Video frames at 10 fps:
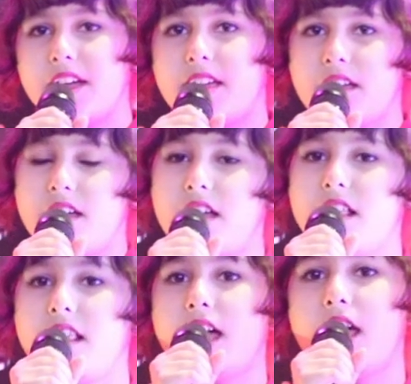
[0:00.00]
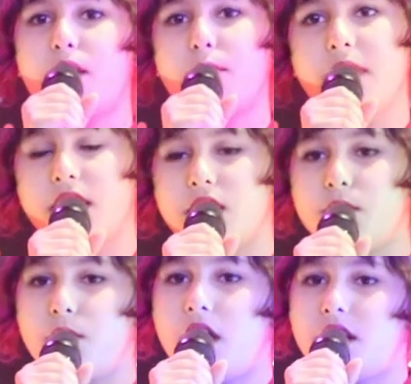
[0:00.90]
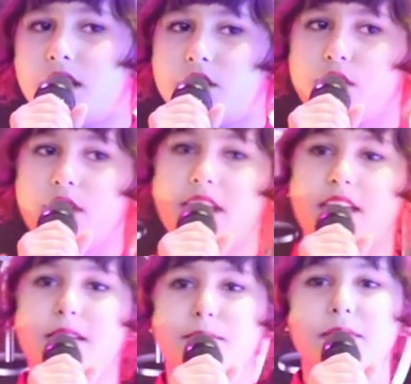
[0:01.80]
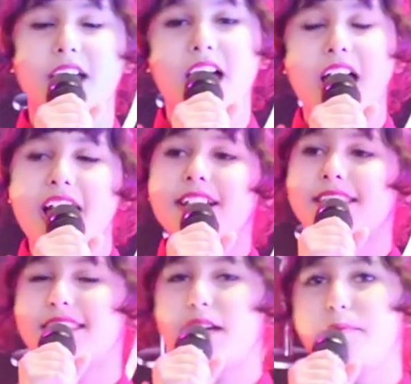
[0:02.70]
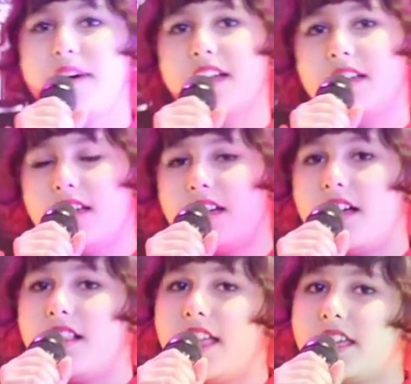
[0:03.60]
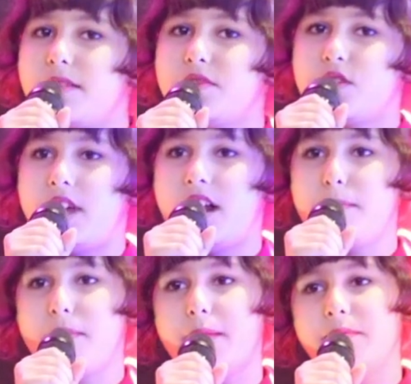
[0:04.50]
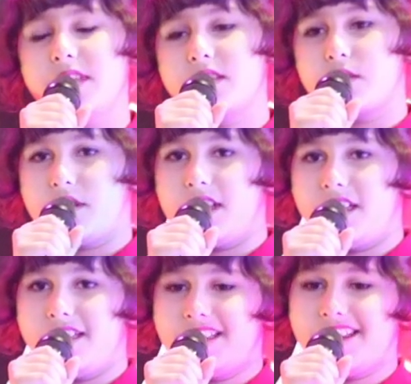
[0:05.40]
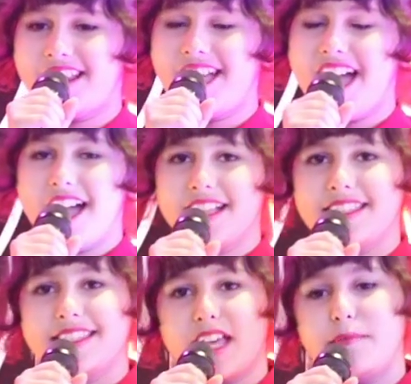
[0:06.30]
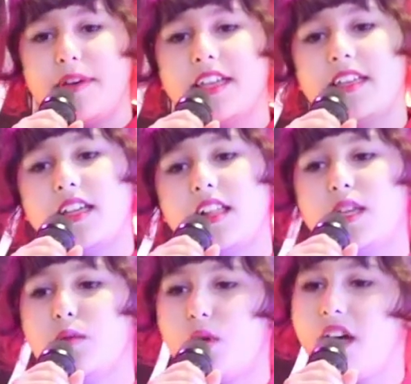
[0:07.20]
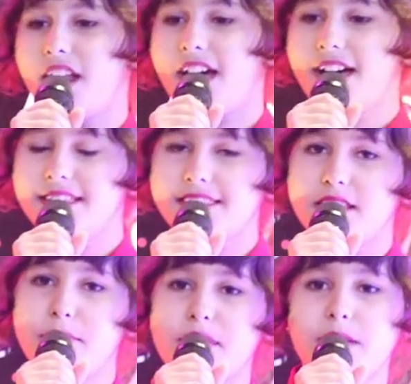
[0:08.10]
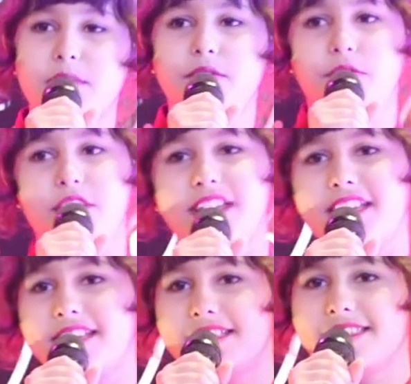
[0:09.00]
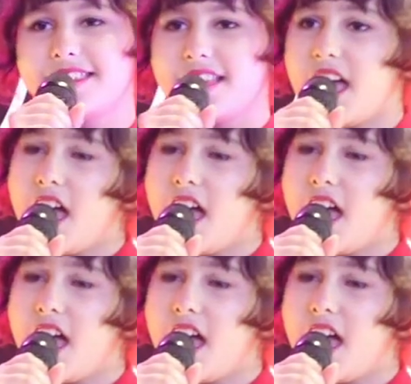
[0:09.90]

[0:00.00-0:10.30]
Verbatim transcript: girl, I don't make you wanna dream. Type of girl, like I'm straight up the screen. Type of girl, you wanna ice up, make me freeze.